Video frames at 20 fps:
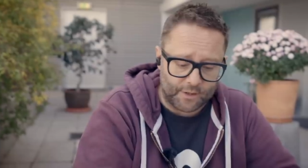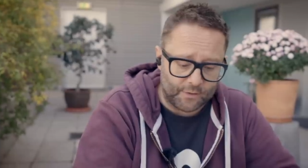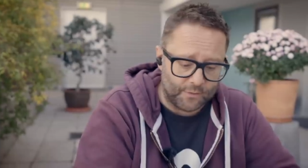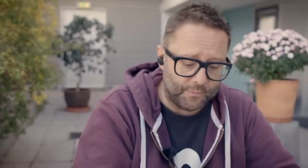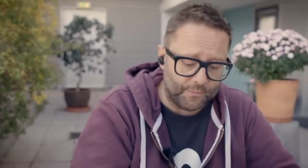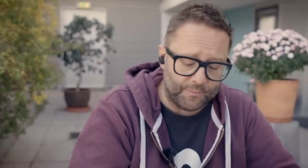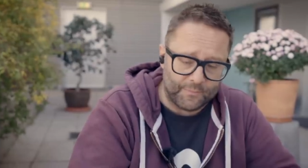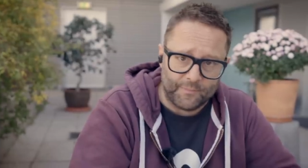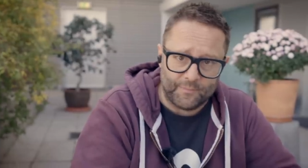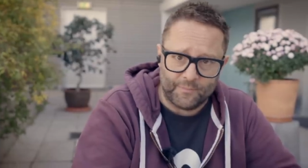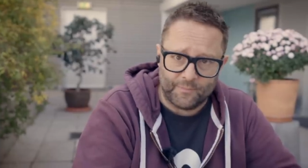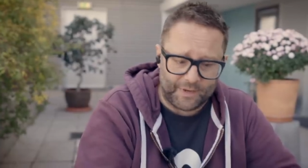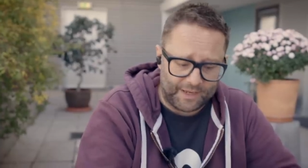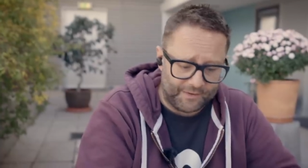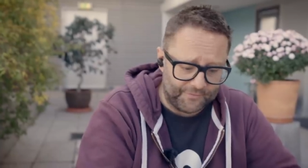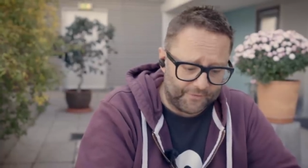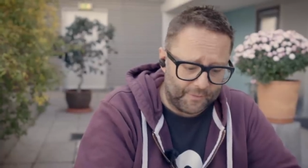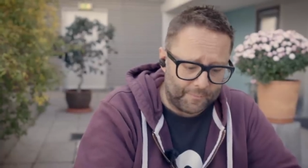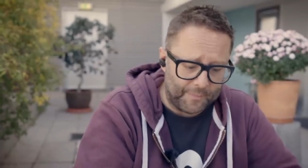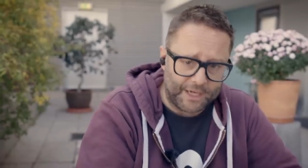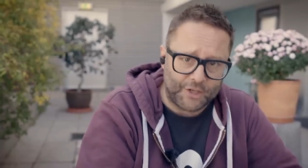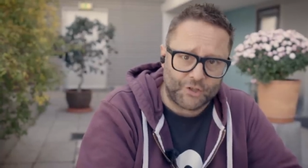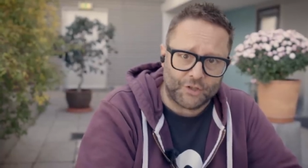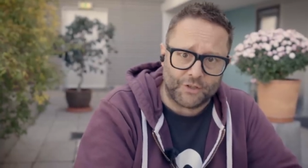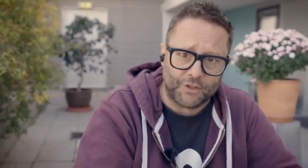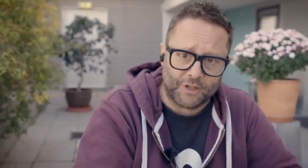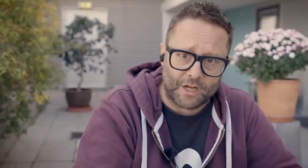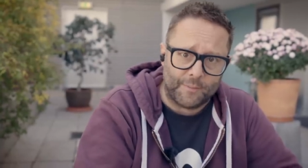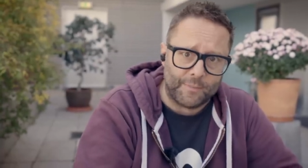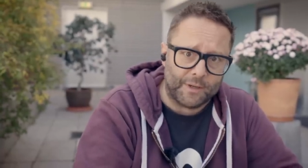no
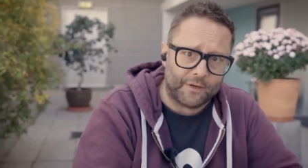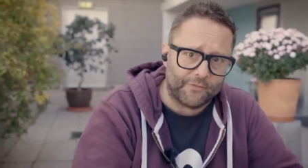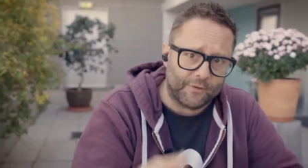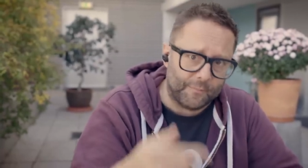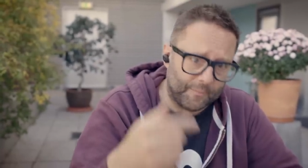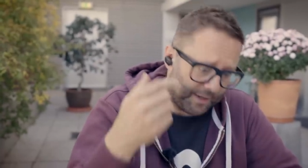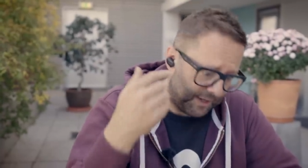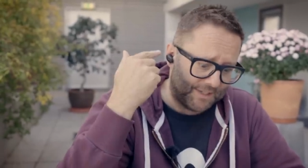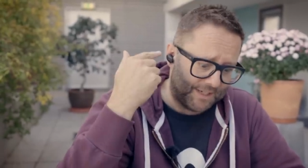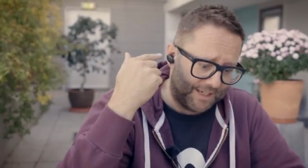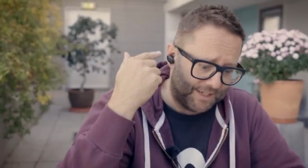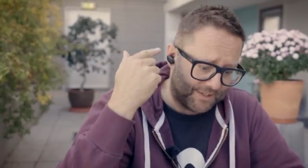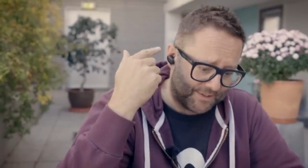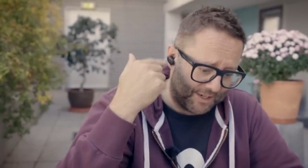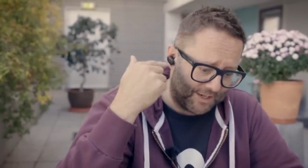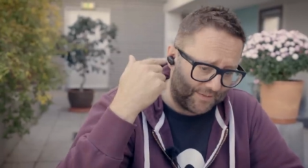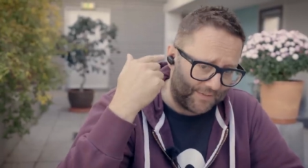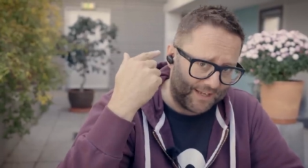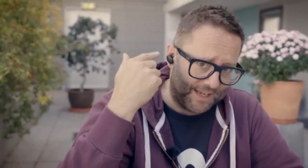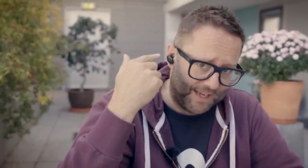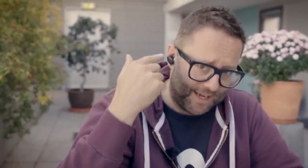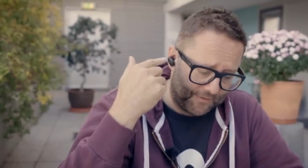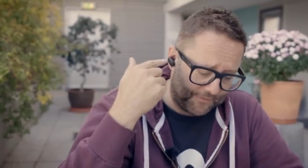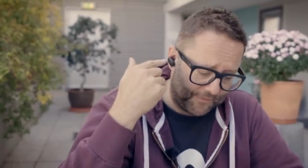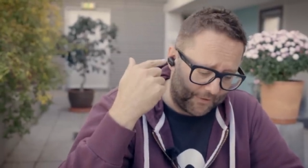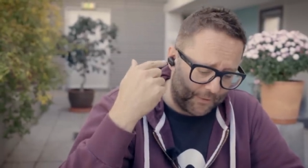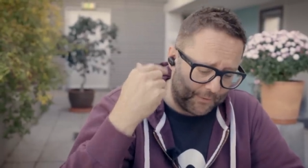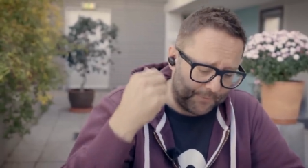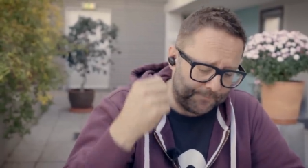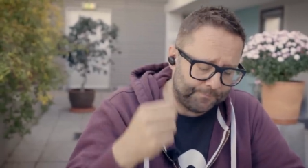information coming from inside the
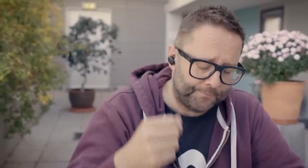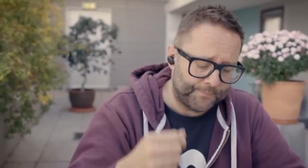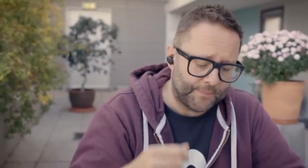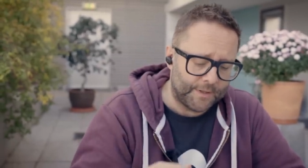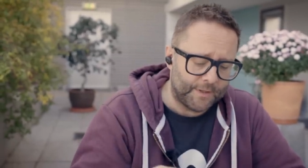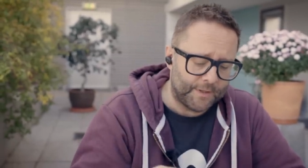earphone.